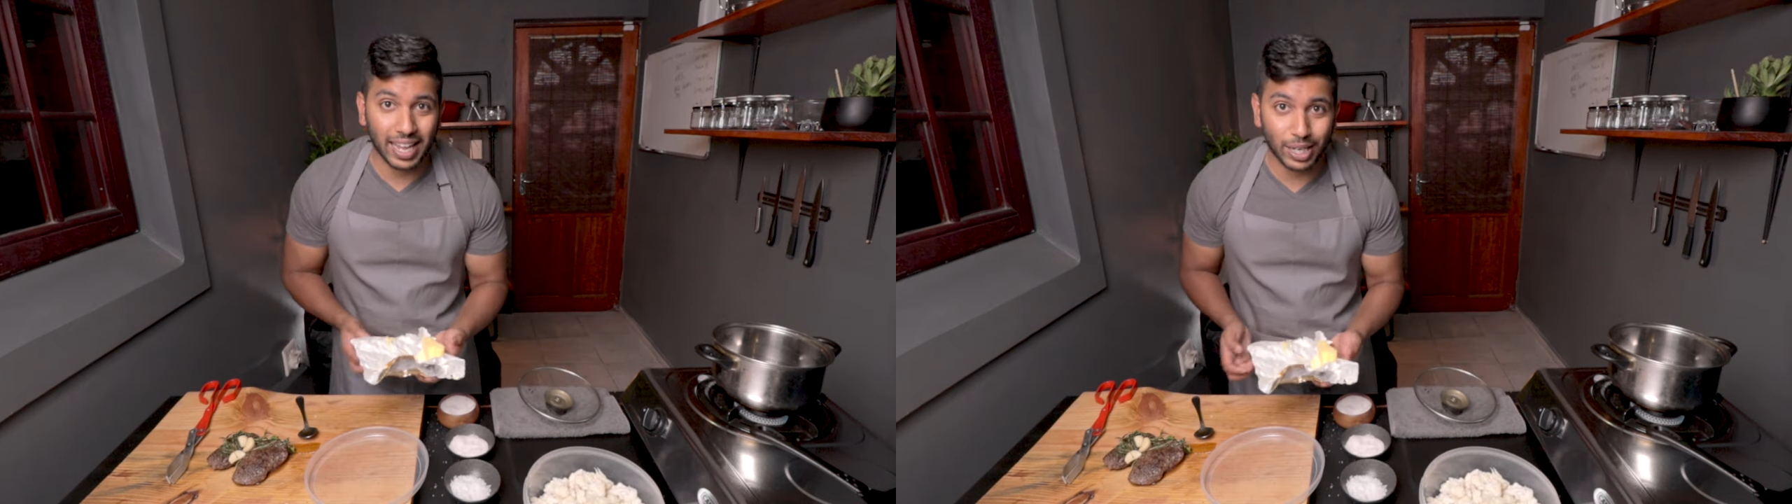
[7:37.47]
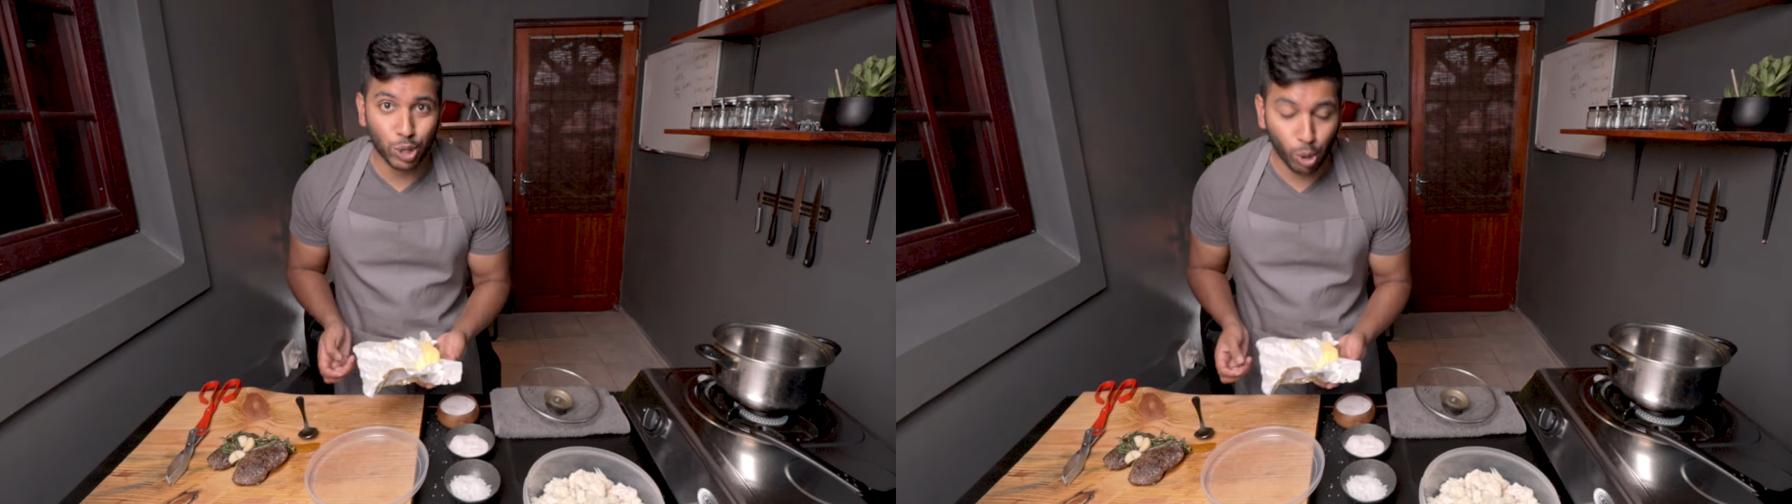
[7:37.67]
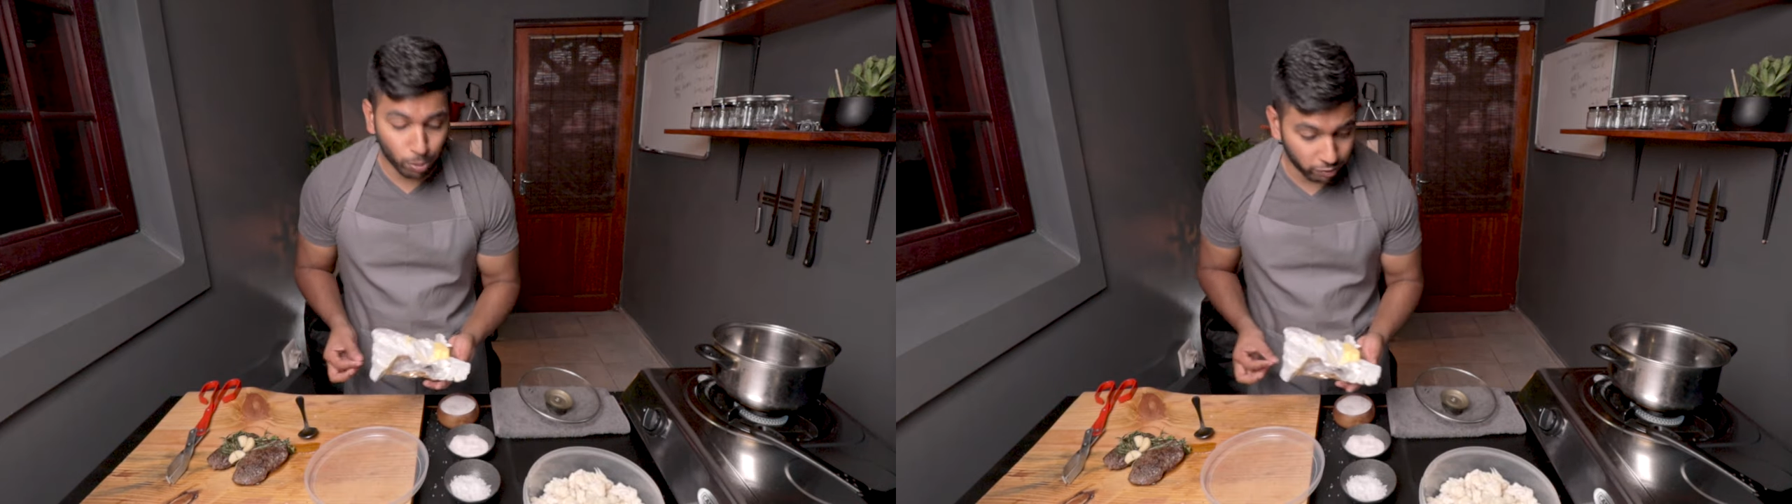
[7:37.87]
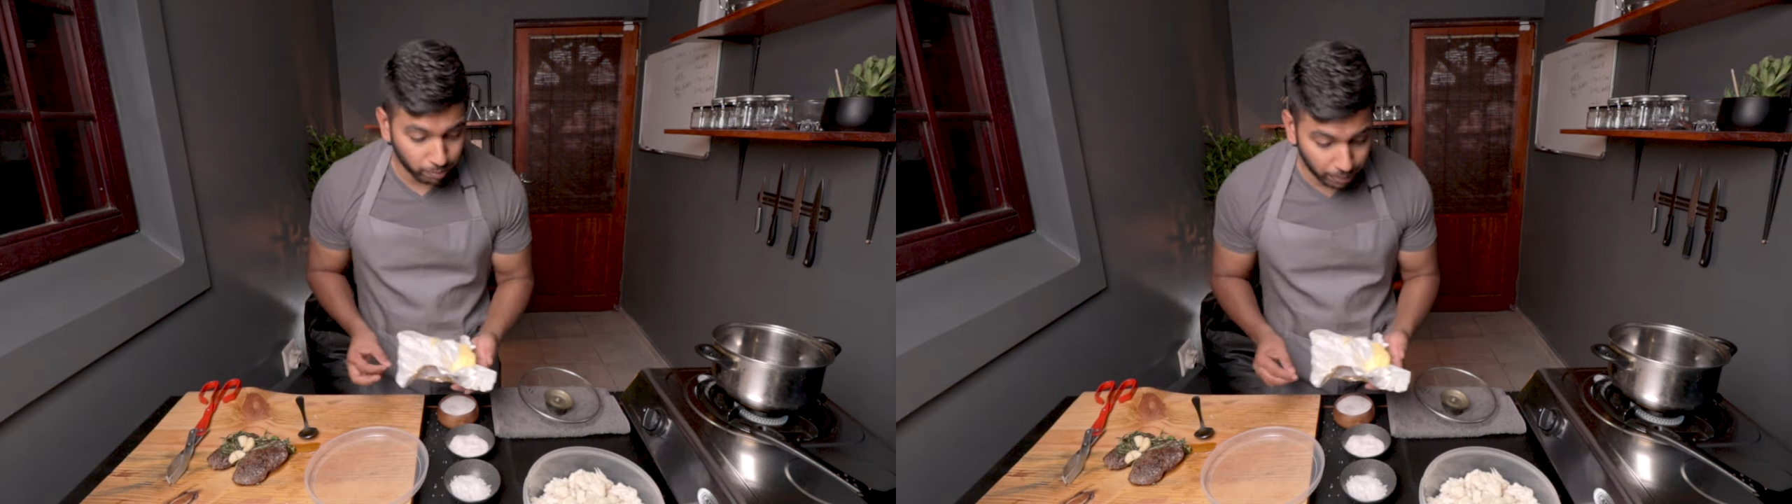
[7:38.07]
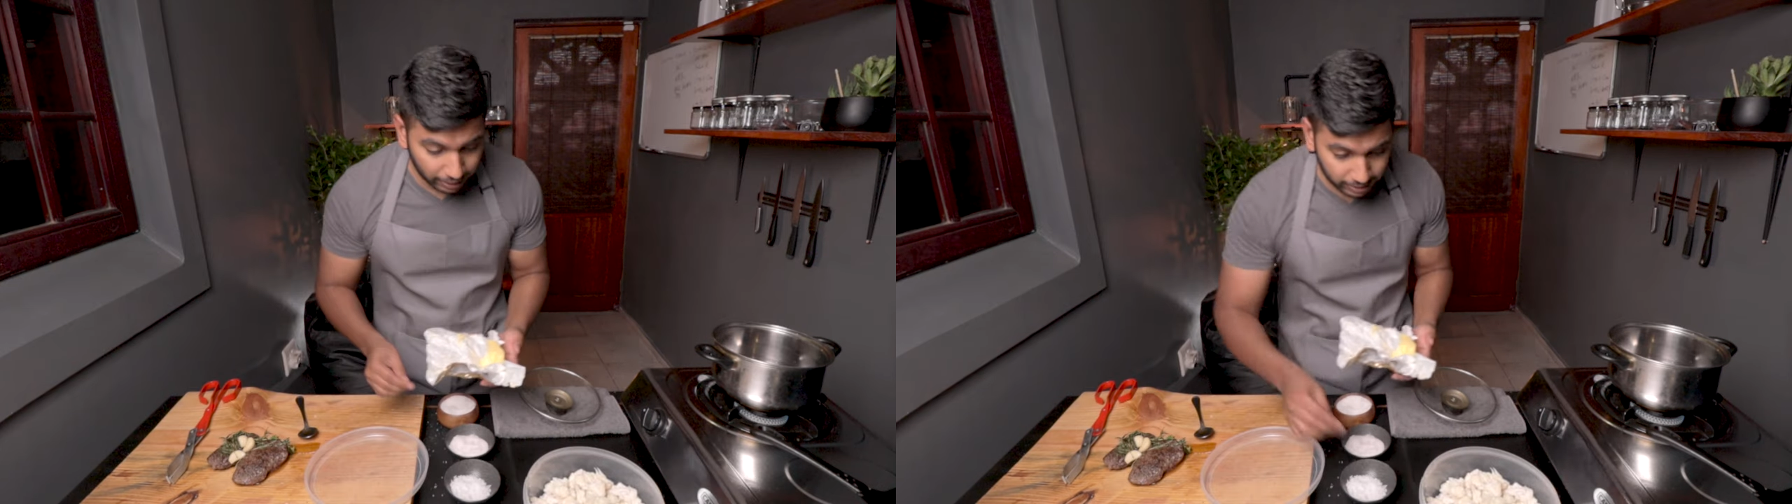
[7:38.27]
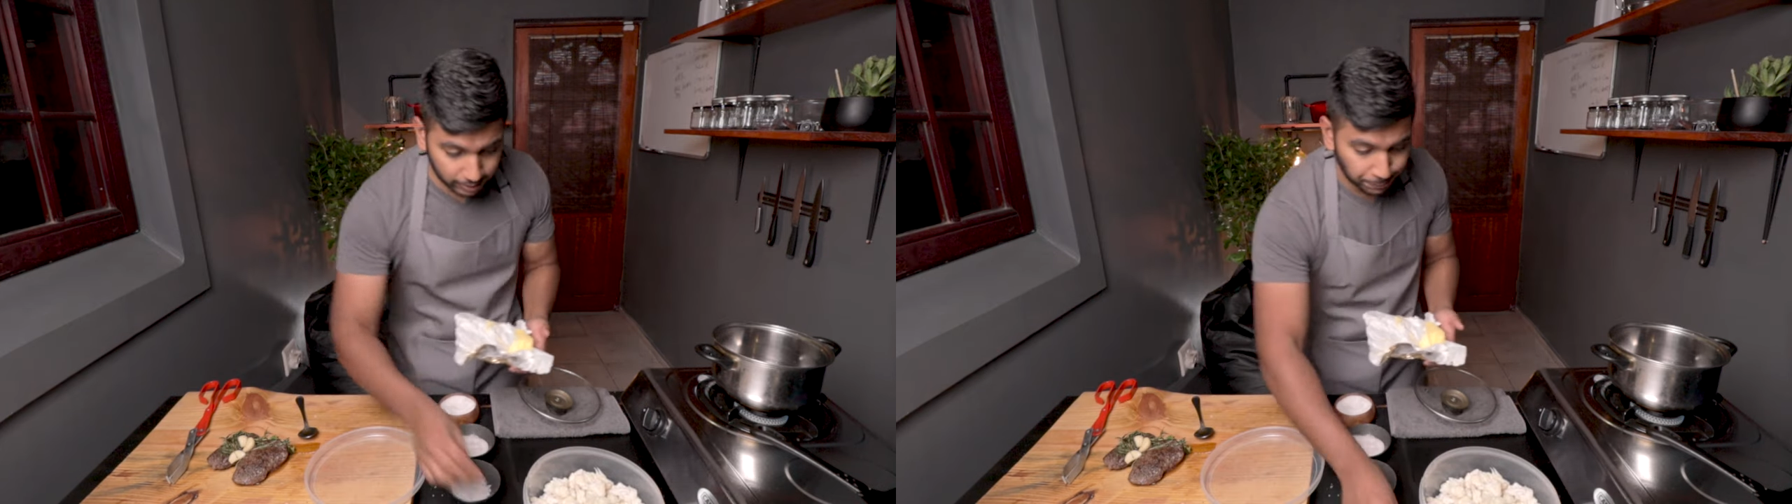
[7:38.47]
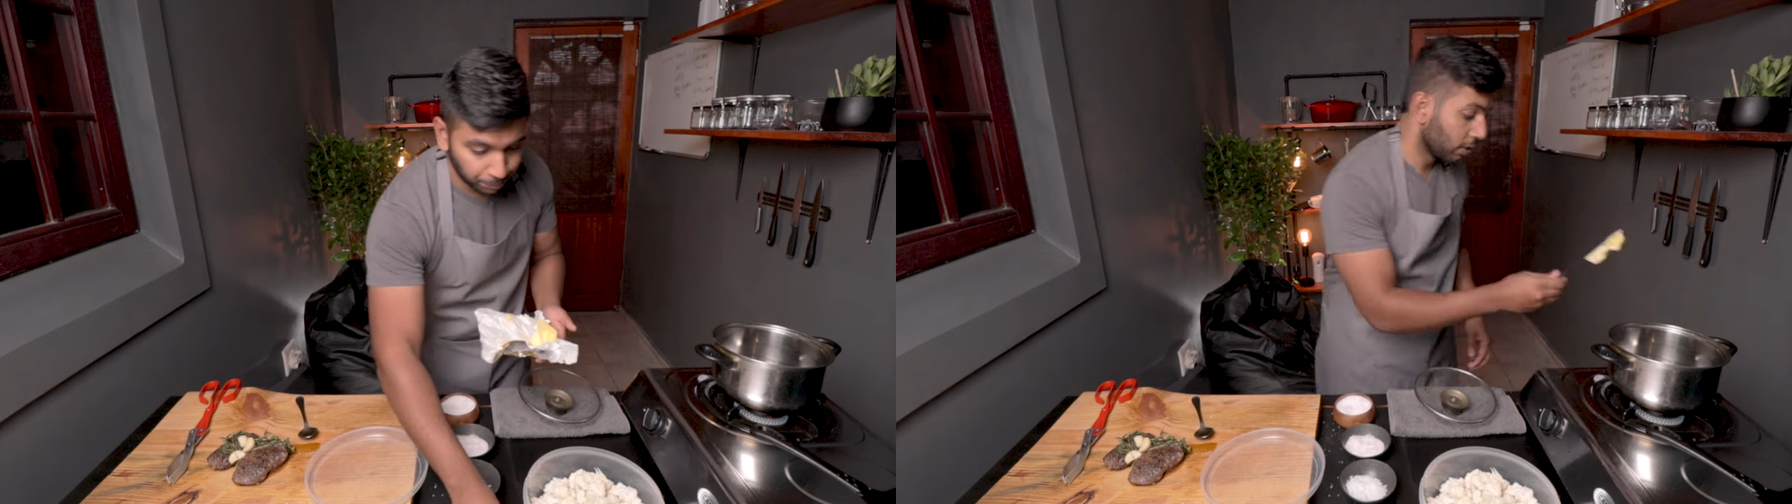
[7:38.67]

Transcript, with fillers: a knob of butter